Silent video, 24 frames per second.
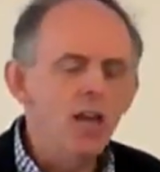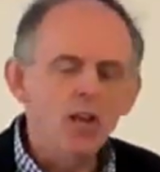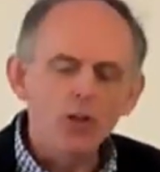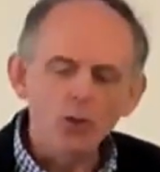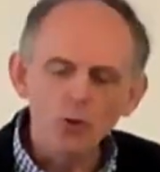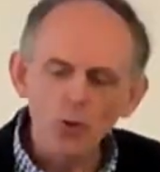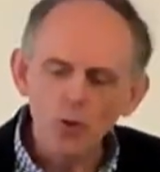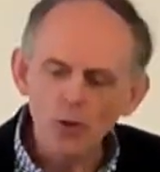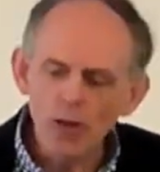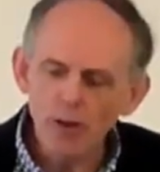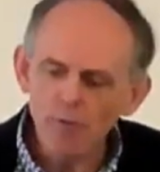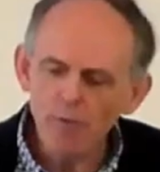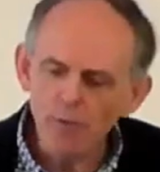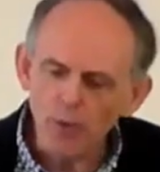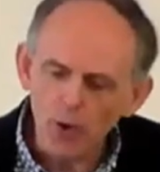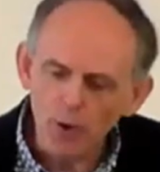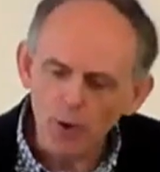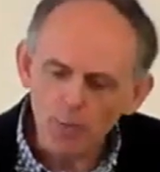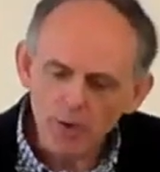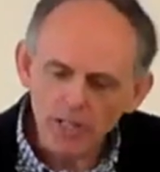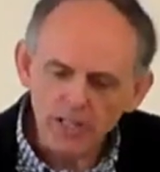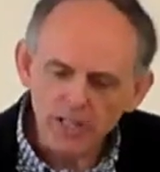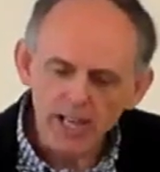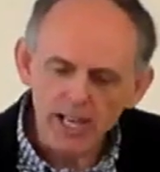
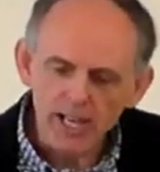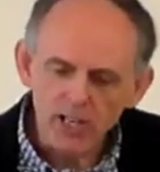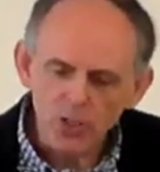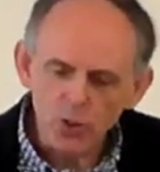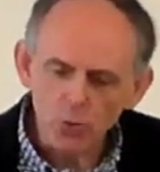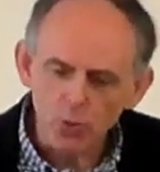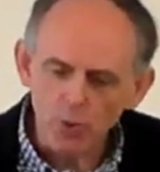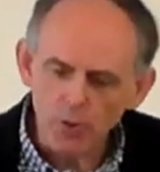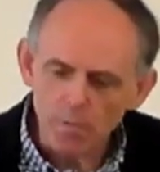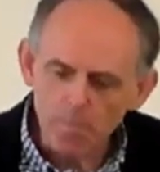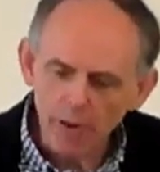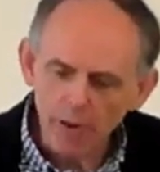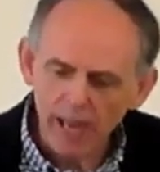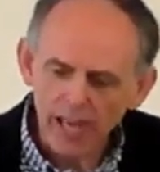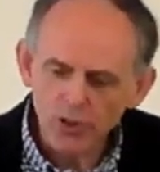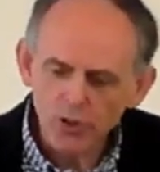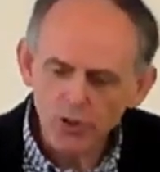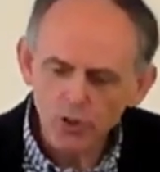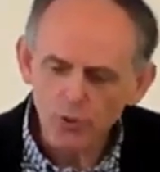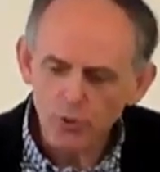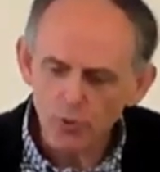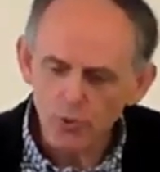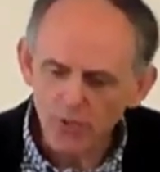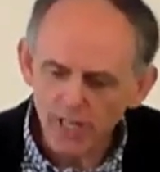Uniformity is when
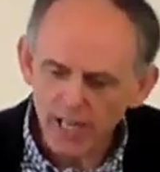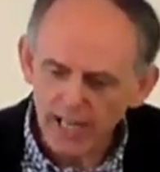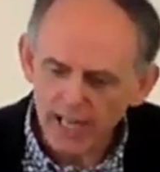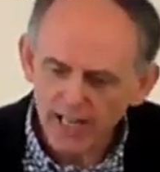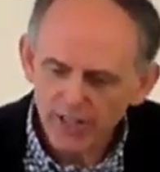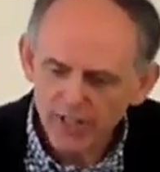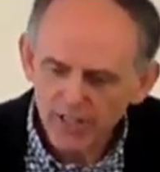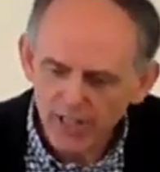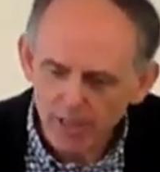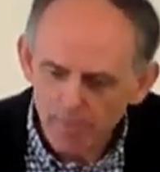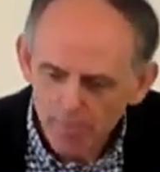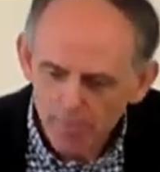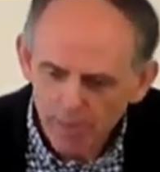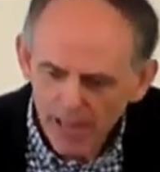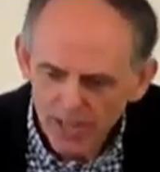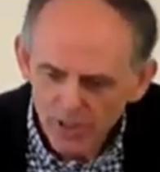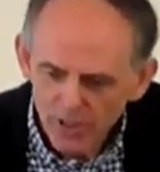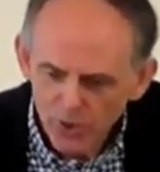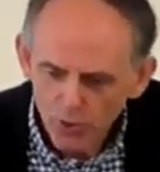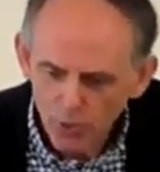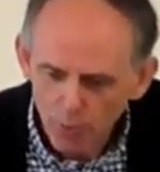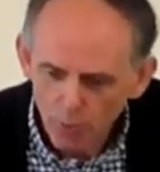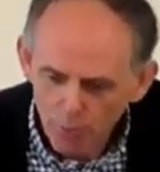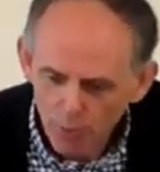personal taste and
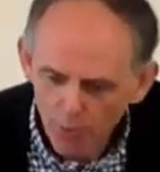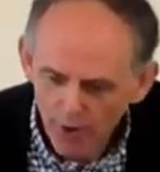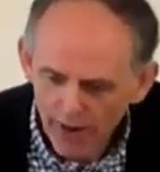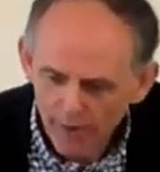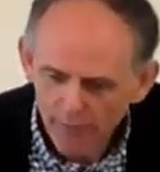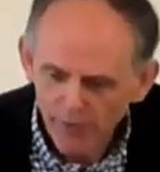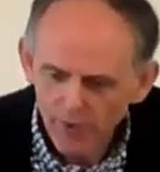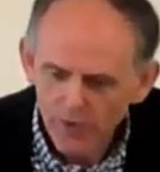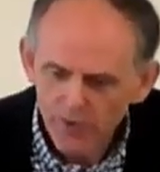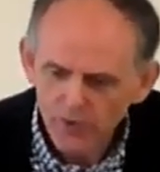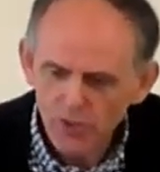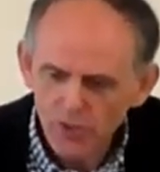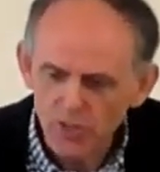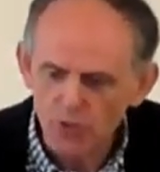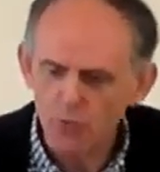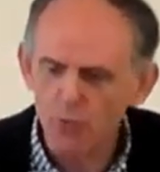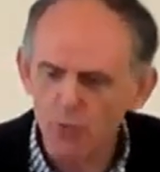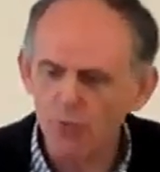personal preference is